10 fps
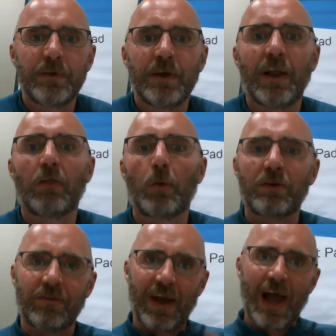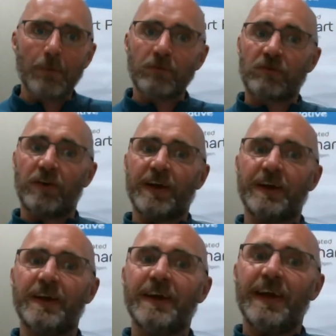In other words, the
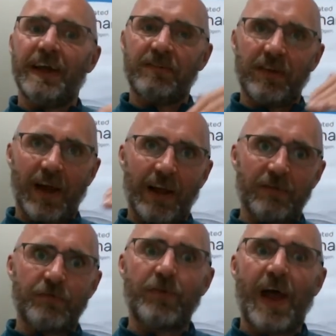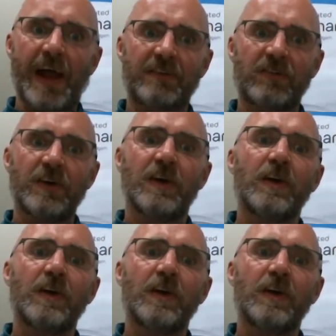hamstring is an effect,